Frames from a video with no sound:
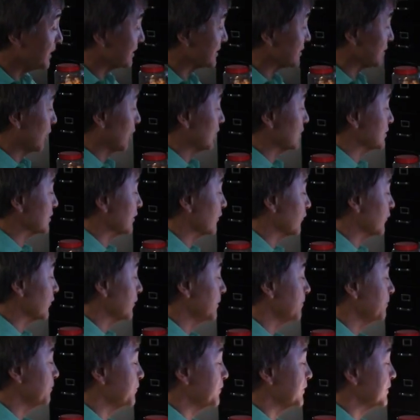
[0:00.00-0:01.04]
That's also
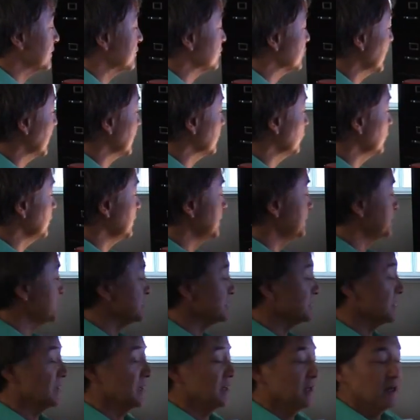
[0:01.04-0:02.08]
from John
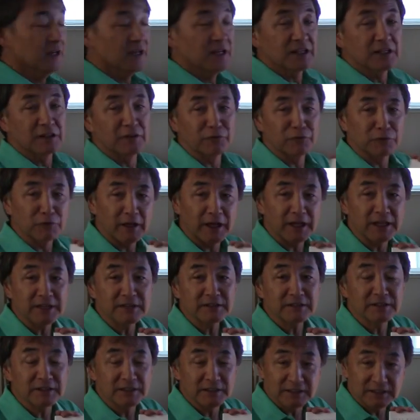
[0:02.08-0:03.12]
Williams. The
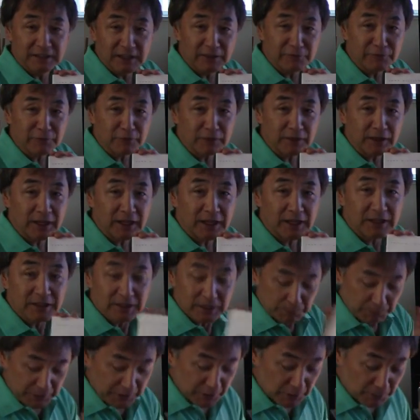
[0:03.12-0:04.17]
Flight to Neverland,
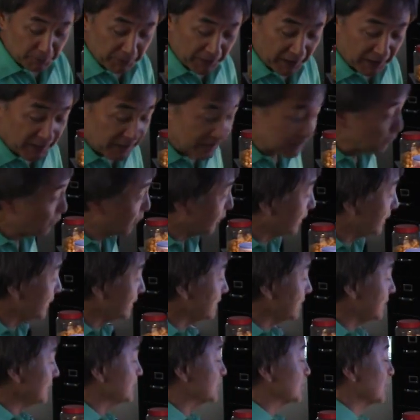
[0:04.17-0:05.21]
the Peter Pan
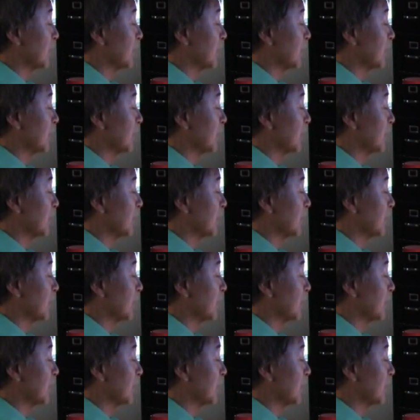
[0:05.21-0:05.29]
one, is